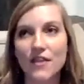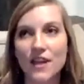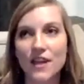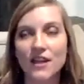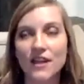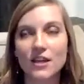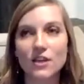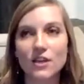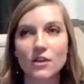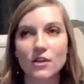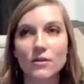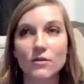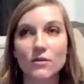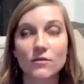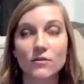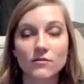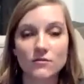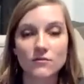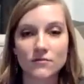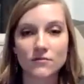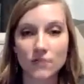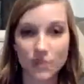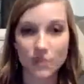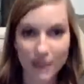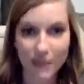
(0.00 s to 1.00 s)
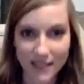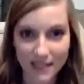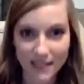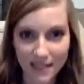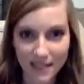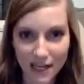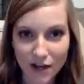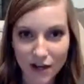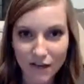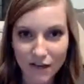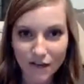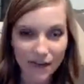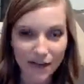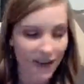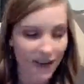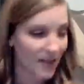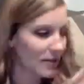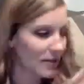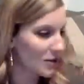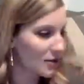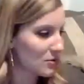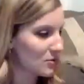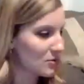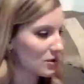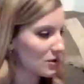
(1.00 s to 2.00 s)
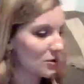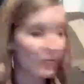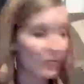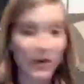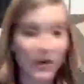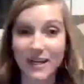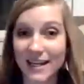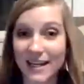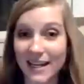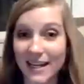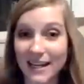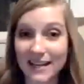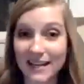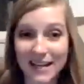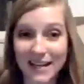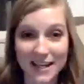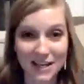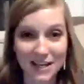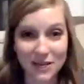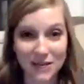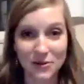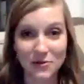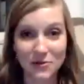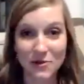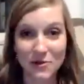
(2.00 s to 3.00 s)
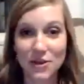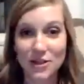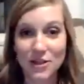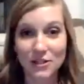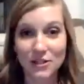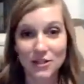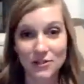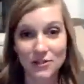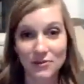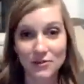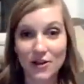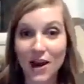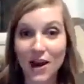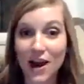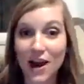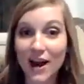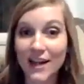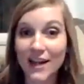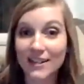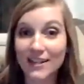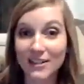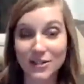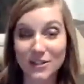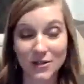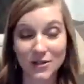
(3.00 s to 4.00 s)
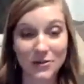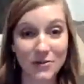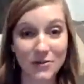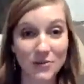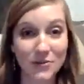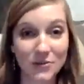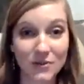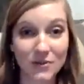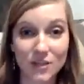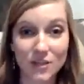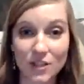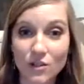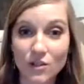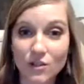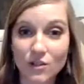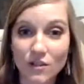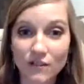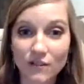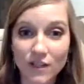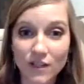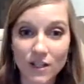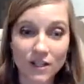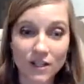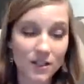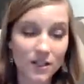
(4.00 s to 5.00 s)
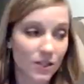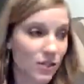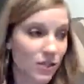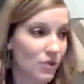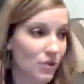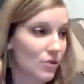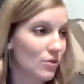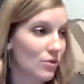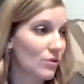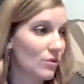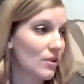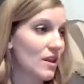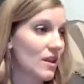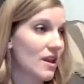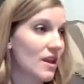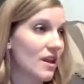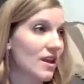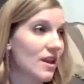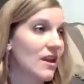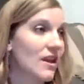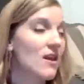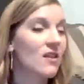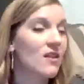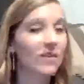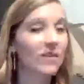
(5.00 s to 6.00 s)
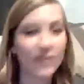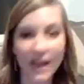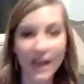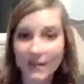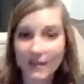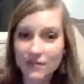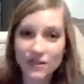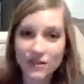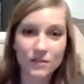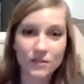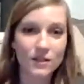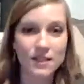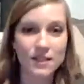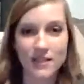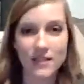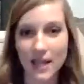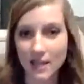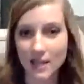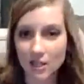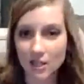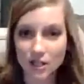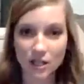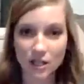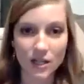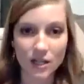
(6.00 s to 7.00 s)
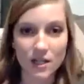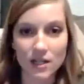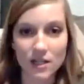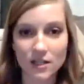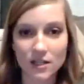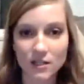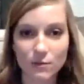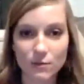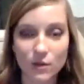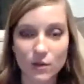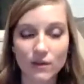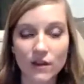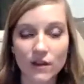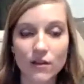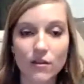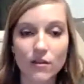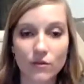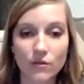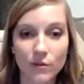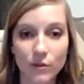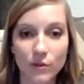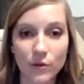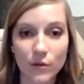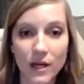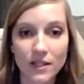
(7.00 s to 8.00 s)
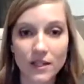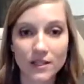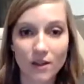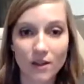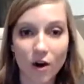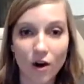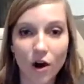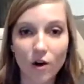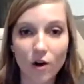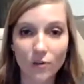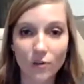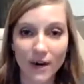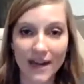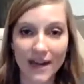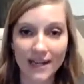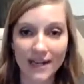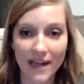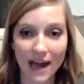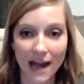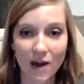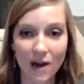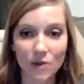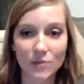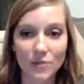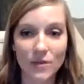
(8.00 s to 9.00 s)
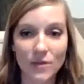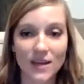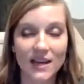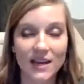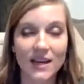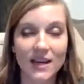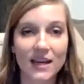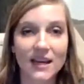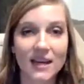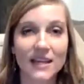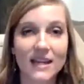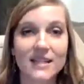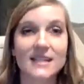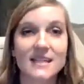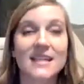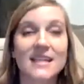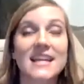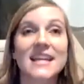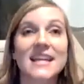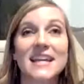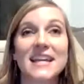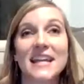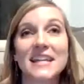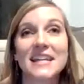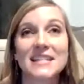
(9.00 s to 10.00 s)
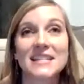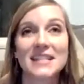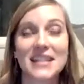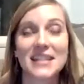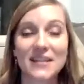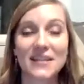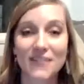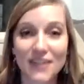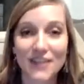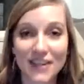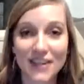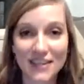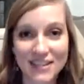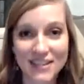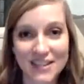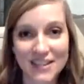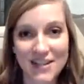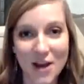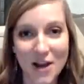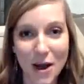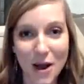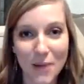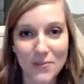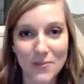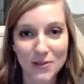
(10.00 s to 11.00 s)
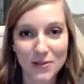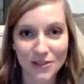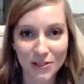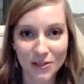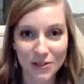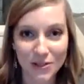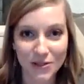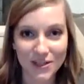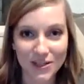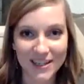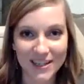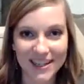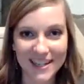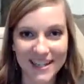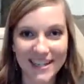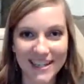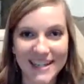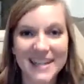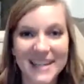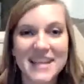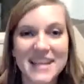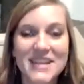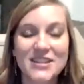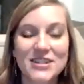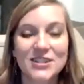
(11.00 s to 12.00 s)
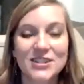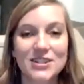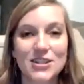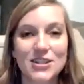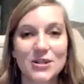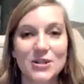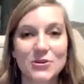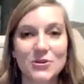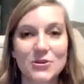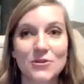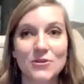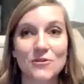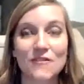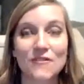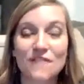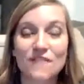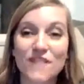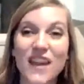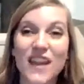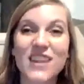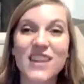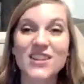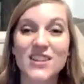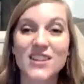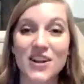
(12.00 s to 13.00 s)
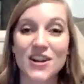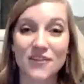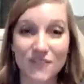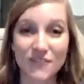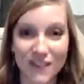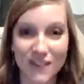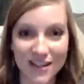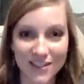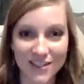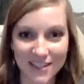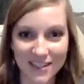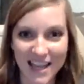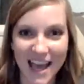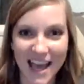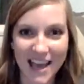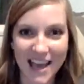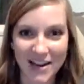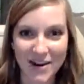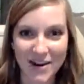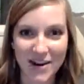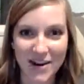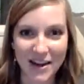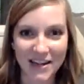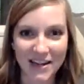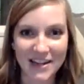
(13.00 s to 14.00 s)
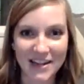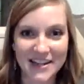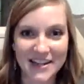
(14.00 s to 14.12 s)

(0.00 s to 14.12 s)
Thank you to myself. Thank you to Brittany. Thank you to God, to the universe, to the life source energy that is moving through us all right now, because it's giving us an opportunity to face our fears head on.